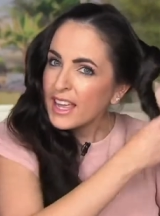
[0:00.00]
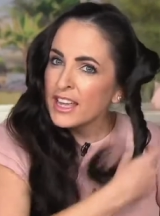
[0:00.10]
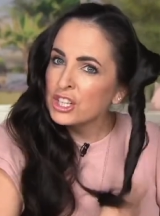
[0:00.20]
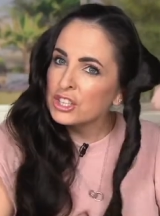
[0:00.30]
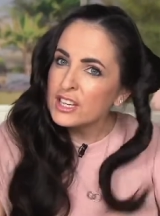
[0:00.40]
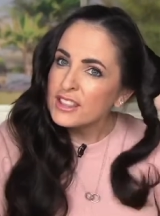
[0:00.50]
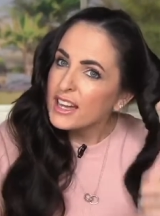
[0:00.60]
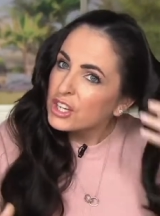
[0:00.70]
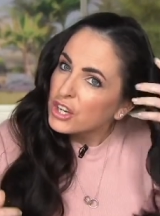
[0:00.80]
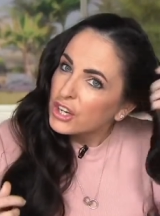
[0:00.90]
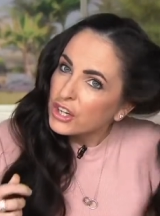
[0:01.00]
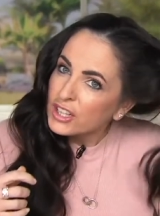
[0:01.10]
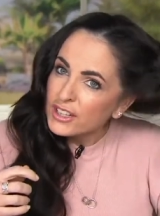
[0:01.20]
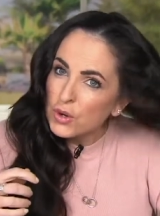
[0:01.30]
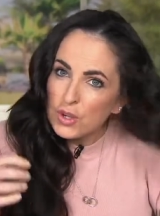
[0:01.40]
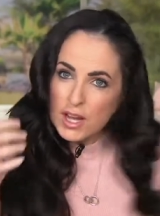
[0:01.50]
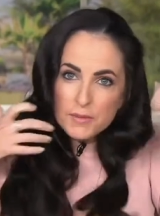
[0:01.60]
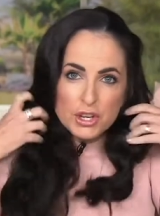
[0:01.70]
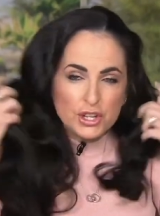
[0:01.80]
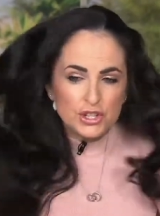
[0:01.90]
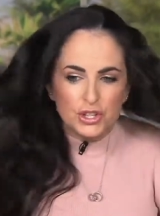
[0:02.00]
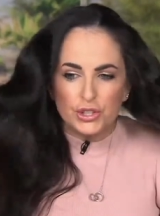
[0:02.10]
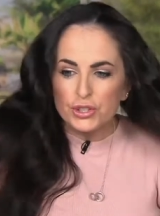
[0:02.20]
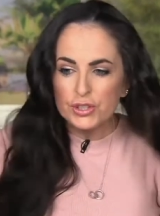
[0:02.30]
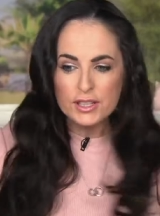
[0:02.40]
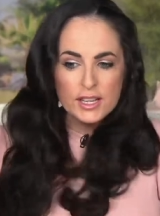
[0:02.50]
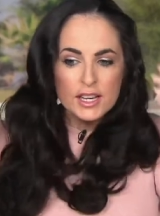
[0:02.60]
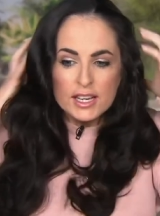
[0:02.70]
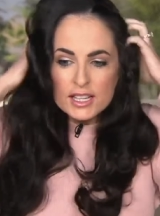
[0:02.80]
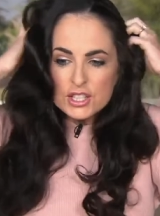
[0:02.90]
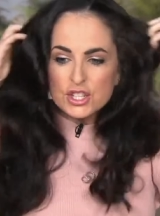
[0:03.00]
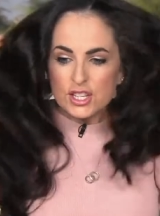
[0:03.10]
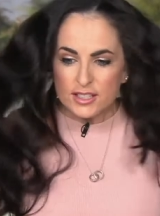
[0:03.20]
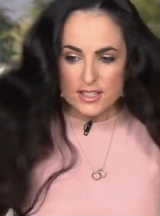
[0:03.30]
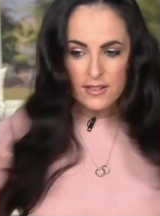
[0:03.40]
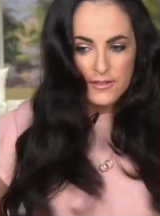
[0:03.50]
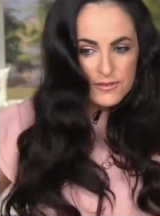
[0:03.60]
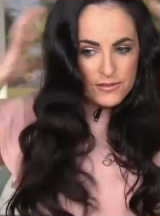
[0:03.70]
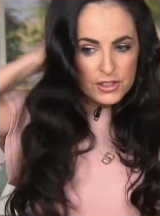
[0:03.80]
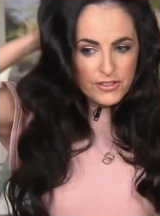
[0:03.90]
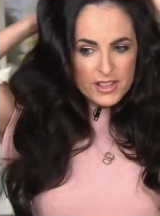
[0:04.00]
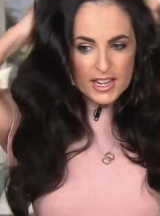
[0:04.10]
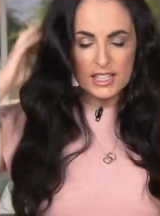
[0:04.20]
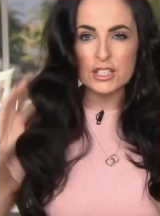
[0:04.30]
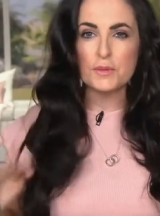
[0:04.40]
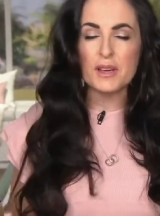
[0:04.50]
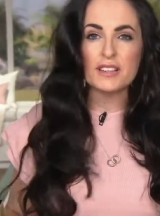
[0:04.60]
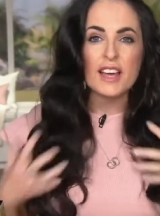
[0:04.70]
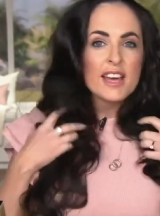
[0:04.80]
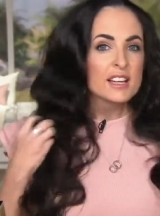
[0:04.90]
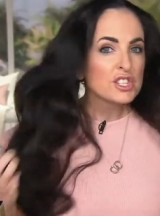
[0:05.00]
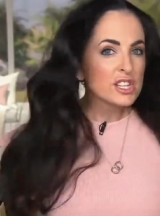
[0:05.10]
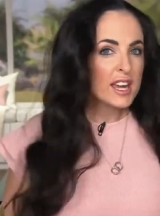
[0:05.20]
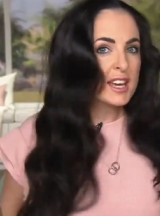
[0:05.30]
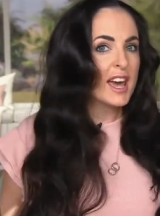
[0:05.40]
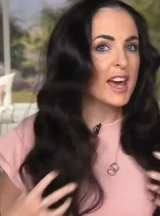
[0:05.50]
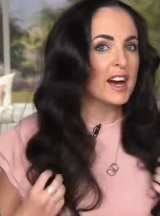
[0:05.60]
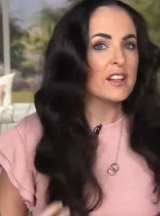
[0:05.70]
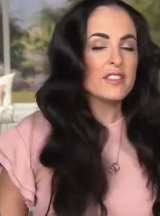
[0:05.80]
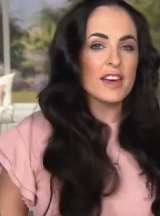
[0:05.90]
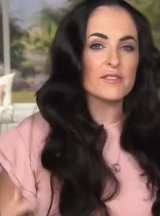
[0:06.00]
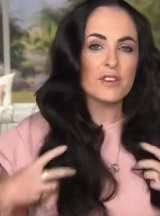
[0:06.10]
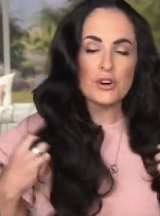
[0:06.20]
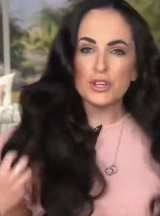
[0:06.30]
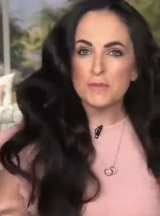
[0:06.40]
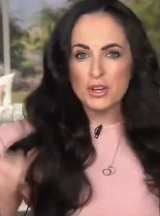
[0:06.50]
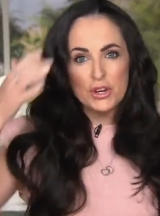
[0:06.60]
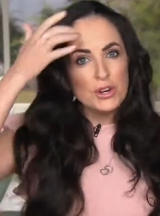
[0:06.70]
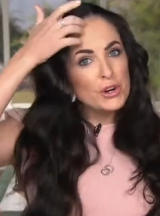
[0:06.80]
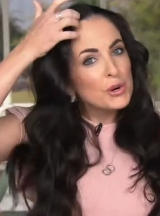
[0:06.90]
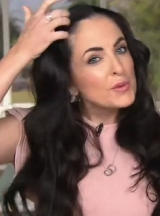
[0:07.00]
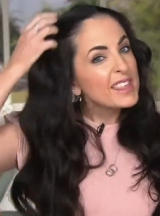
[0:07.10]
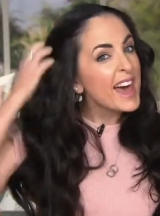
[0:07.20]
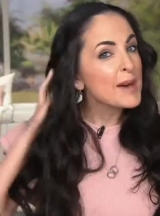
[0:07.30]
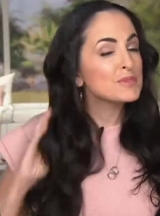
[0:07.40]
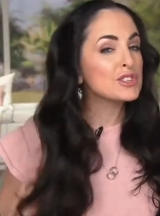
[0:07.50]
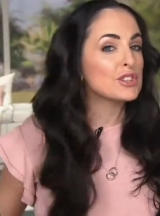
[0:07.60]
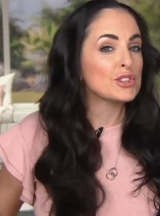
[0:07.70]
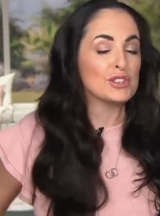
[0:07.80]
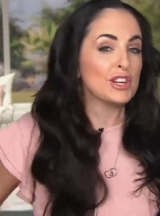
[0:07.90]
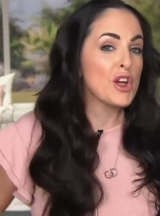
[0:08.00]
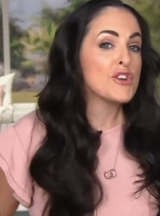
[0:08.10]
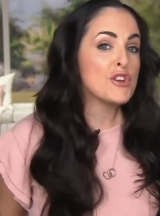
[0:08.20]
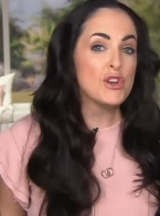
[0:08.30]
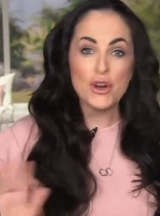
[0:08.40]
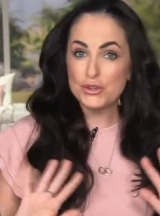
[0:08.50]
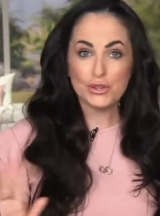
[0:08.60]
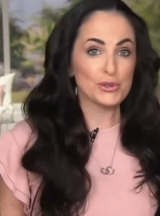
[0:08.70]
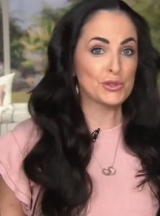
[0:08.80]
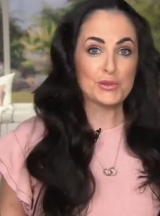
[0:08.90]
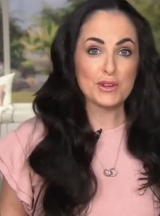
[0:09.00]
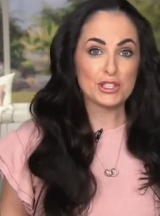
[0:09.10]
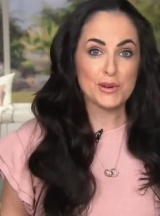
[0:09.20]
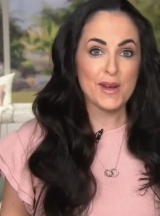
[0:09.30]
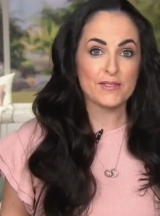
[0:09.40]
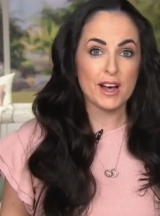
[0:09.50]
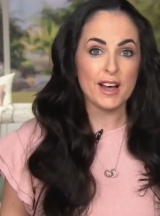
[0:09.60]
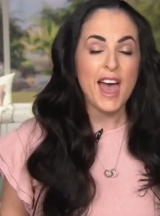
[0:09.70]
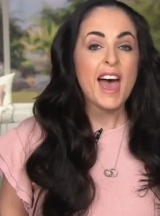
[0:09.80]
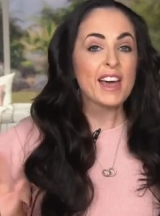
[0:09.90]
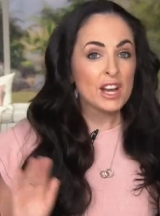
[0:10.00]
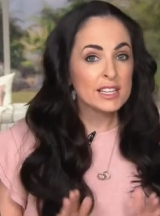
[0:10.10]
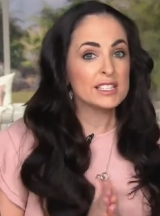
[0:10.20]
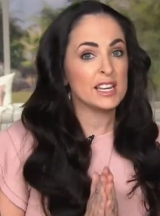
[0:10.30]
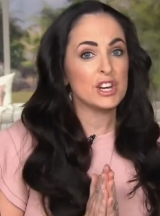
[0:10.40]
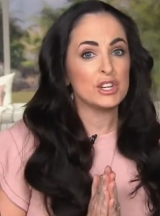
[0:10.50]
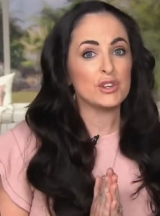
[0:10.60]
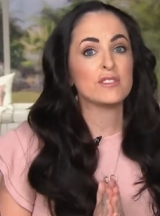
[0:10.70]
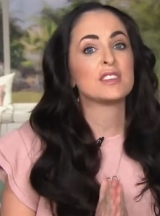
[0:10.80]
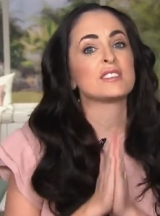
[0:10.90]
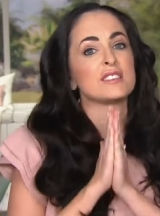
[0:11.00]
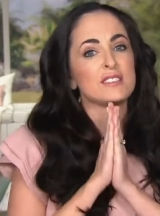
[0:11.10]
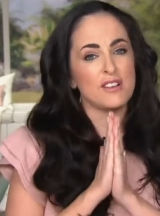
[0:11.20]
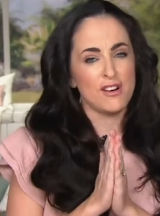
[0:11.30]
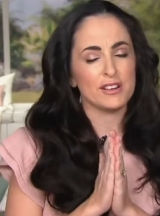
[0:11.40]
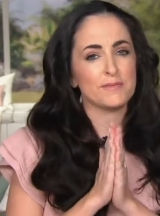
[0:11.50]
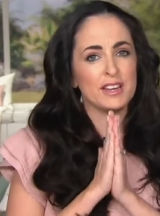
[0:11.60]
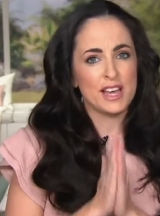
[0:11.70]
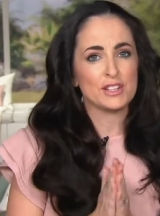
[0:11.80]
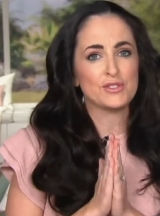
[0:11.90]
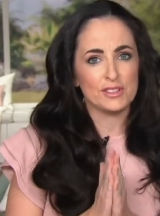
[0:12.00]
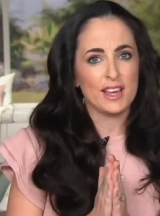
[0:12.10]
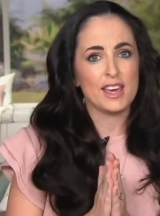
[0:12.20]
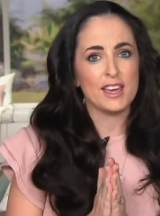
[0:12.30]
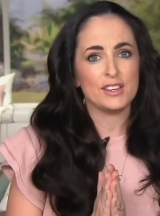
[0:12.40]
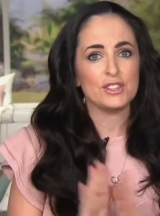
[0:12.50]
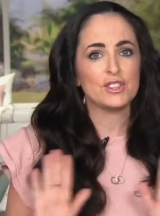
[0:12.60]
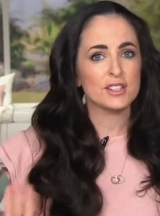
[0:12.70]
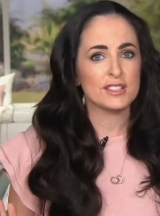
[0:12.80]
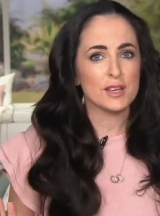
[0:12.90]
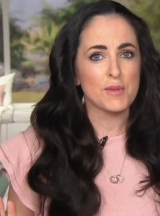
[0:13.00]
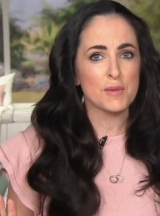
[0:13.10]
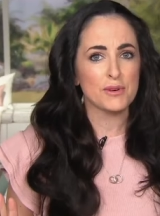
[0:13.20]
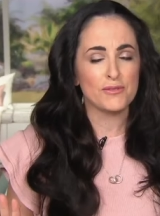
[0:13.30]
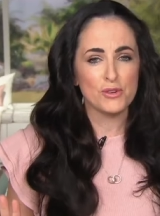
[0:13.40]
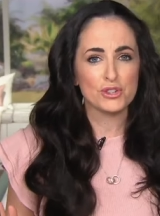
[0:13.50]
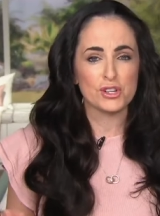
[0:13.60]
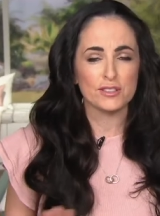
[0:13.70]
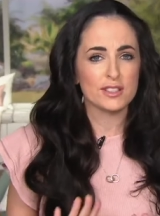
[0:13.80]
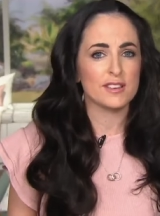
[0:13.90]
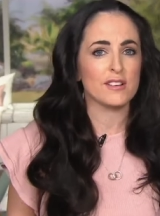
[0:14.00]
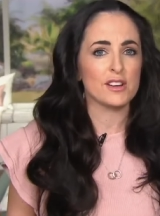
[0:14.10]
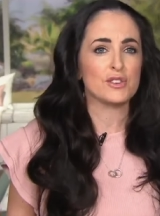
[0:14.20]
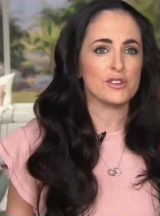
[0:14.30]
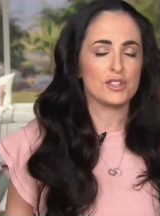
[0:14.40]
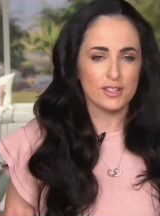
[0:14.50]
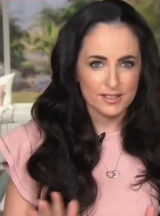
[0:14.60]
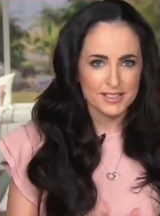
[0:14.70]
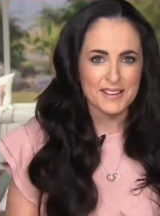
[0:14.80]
And look at that curl. And all I'm going to do is just fluff that a little bit. Check out that volume and curl with absolutely no tools whatsoever. And I can tell you, this is not my natural hair. You should see my before shots, they're atrocious.